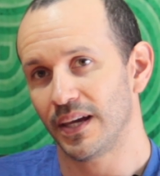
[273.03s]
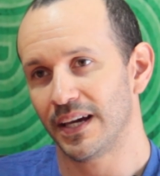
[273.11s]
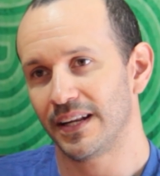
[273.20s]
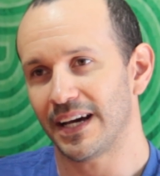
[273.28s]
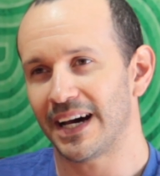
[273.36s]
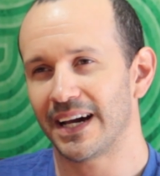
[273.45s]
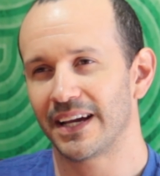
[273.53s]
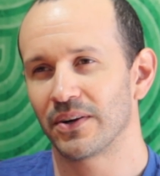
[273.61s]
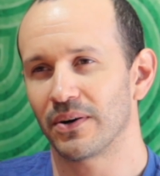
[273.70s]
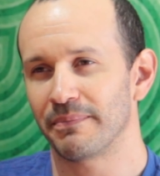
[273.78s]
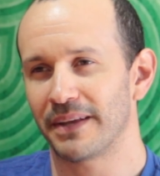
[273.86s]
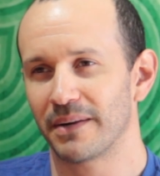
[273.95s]
And
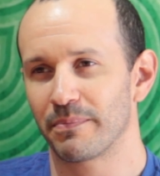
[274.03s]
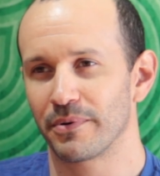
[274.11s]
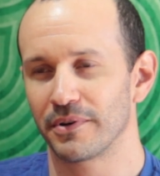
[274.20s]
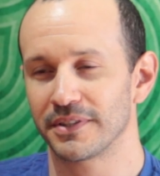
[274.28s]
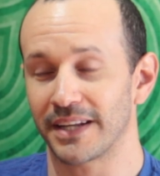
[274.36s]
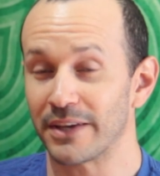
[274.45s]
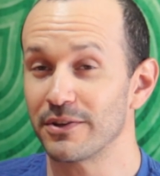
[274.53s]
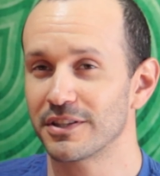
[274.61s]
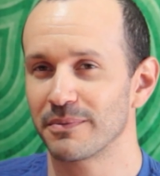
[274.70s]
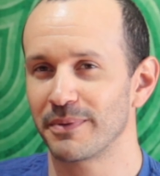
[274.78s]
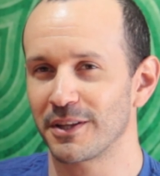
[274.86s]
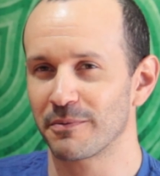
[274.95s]
I'm not a person. I
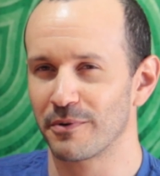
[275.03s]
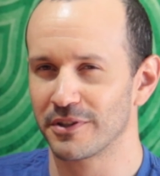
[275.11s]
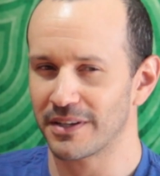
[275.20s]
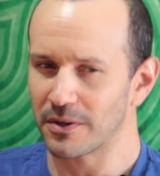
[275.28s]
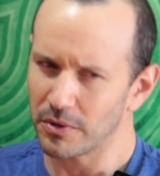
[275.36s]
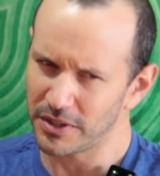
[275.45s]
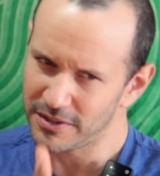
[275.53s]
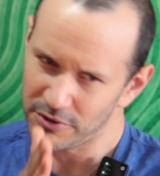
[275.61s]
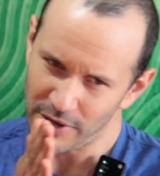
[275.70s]
used to be this person like, oh,